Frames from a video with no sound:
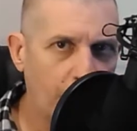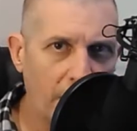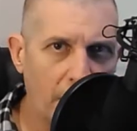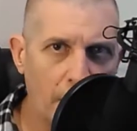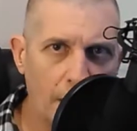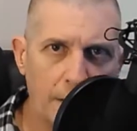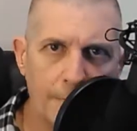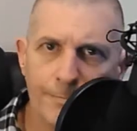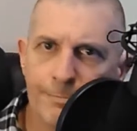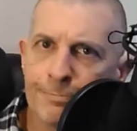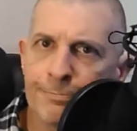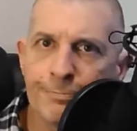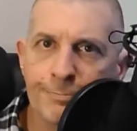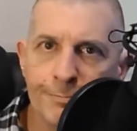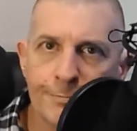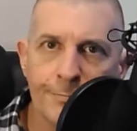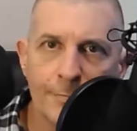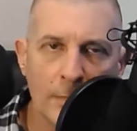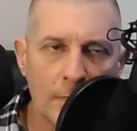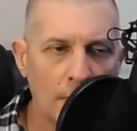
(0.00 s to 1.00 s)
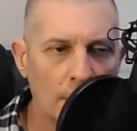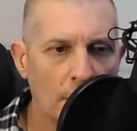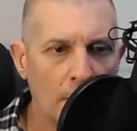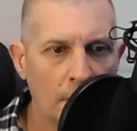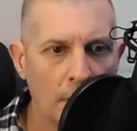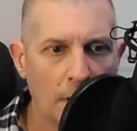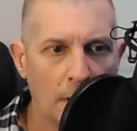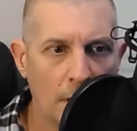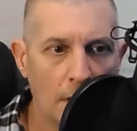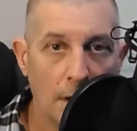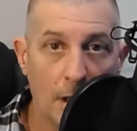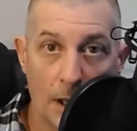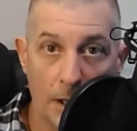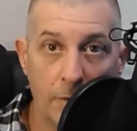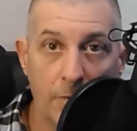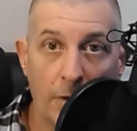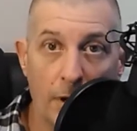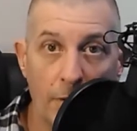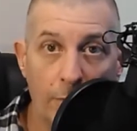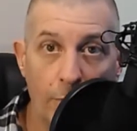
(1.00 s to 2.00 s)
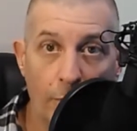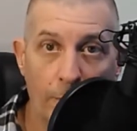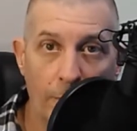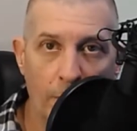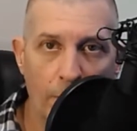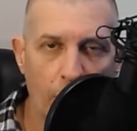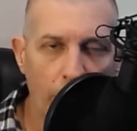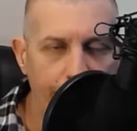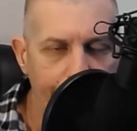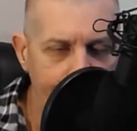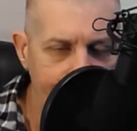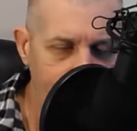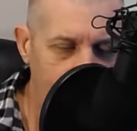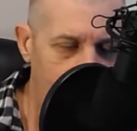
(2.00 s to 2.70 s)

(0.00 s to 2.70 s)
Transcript: pad. I knew I'd remember it.